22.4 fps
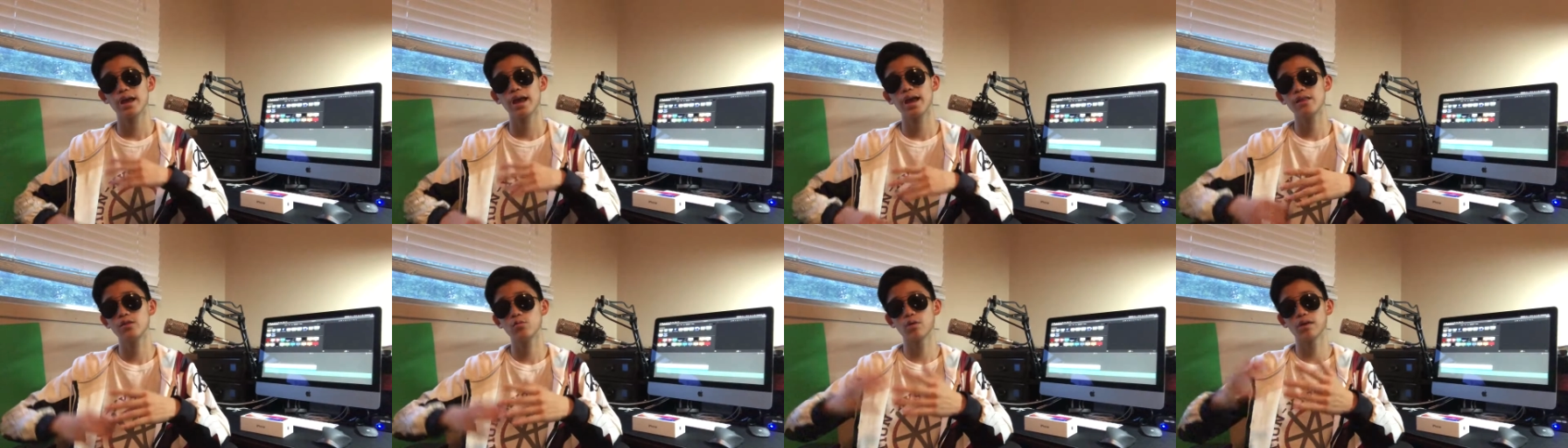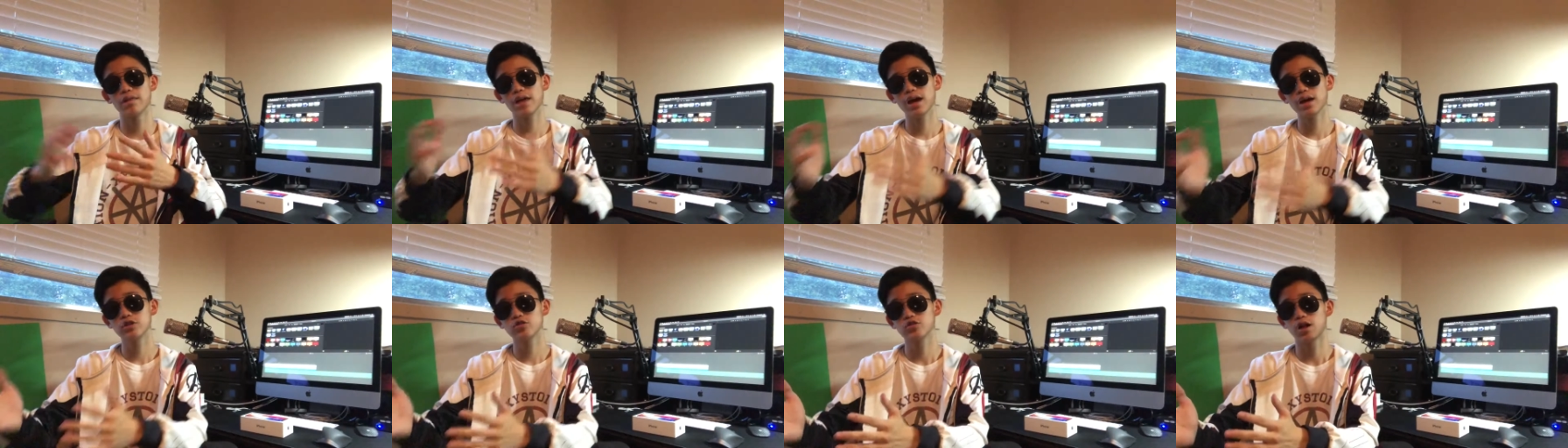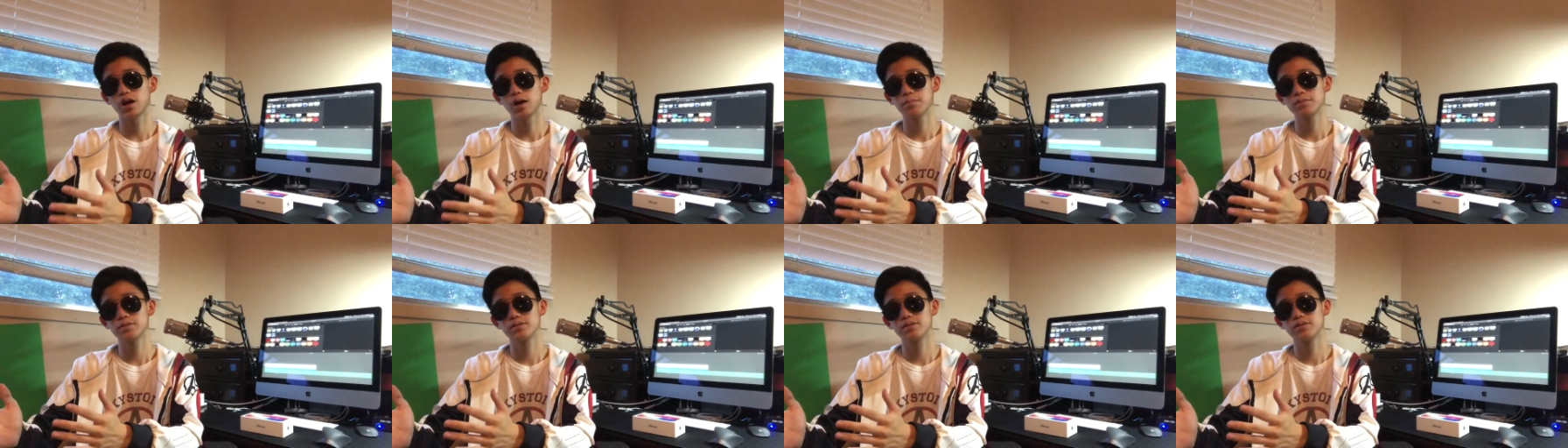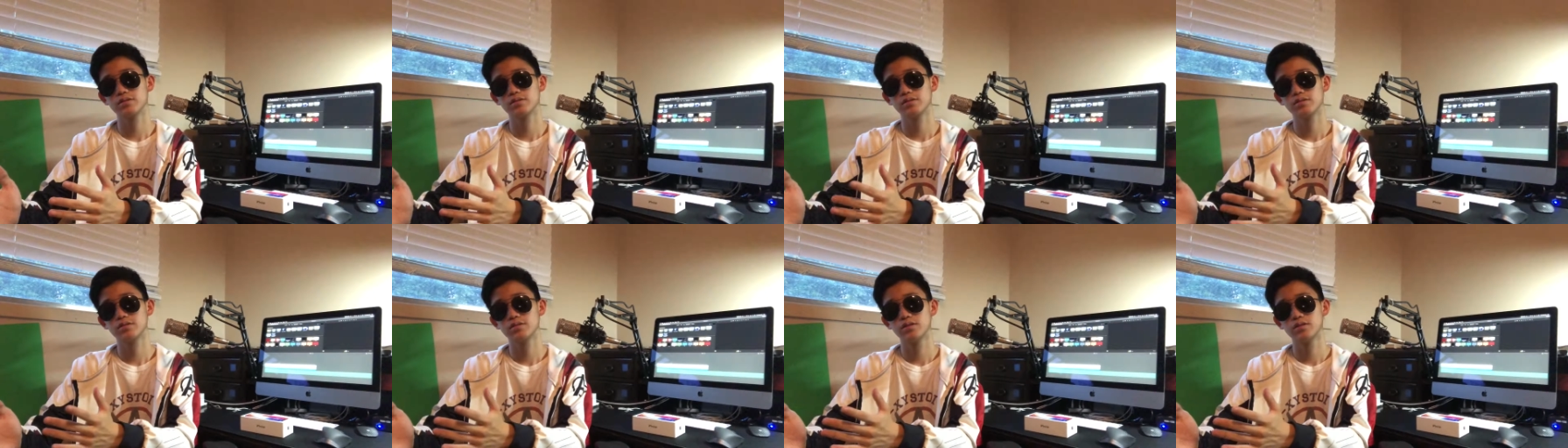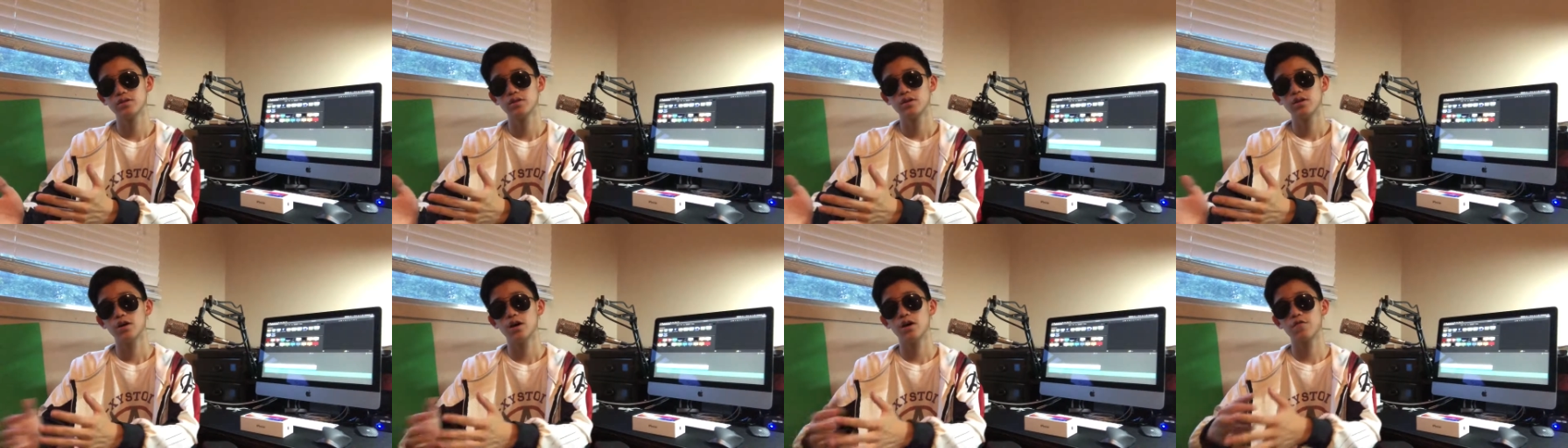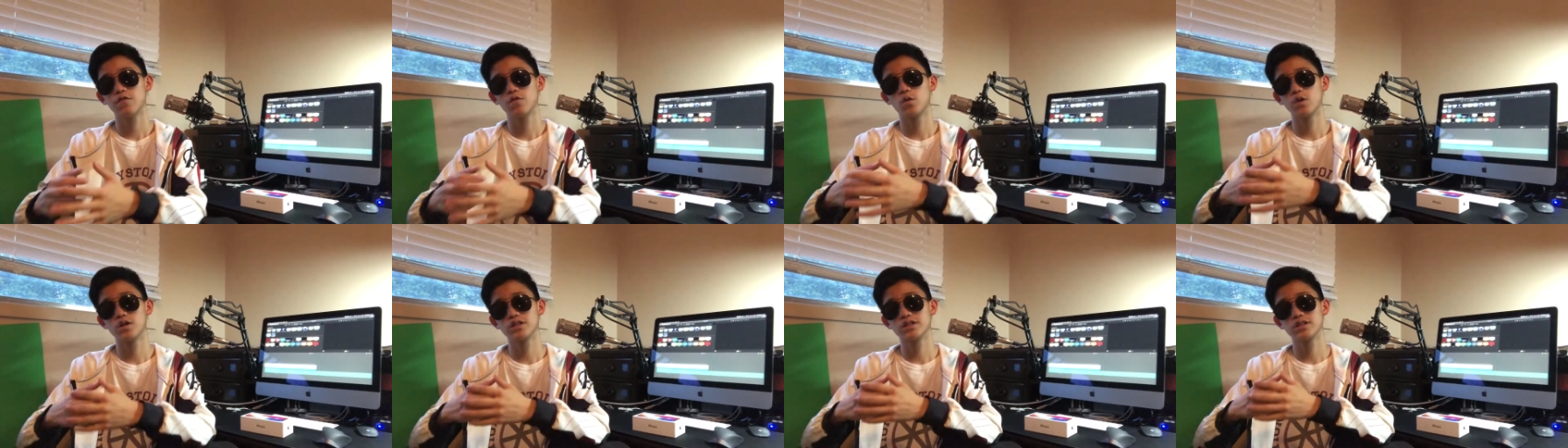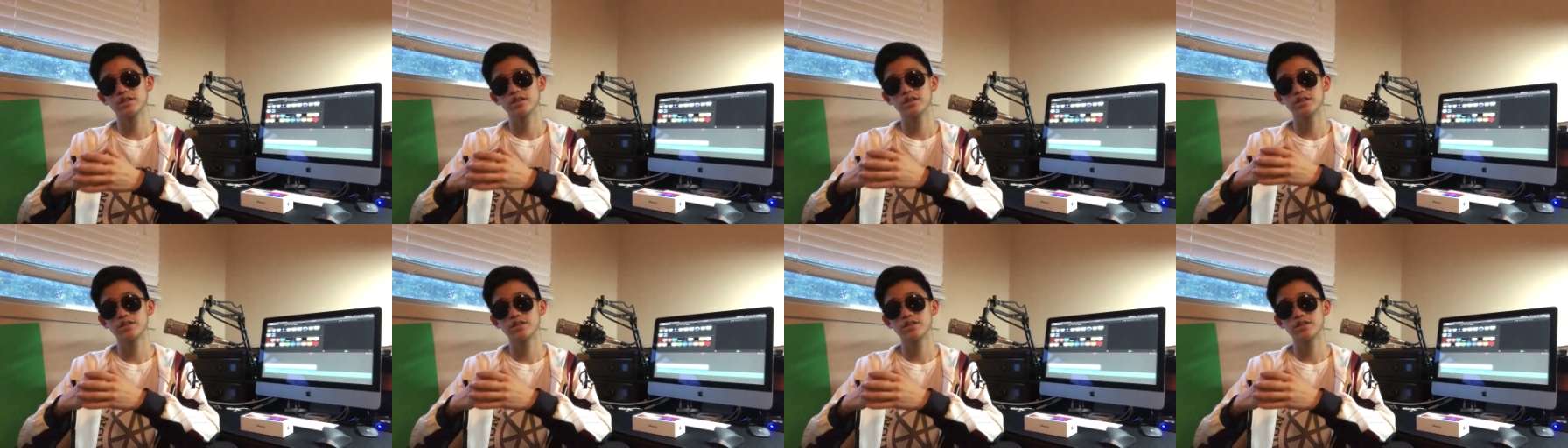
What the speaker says: And when that drops, of course,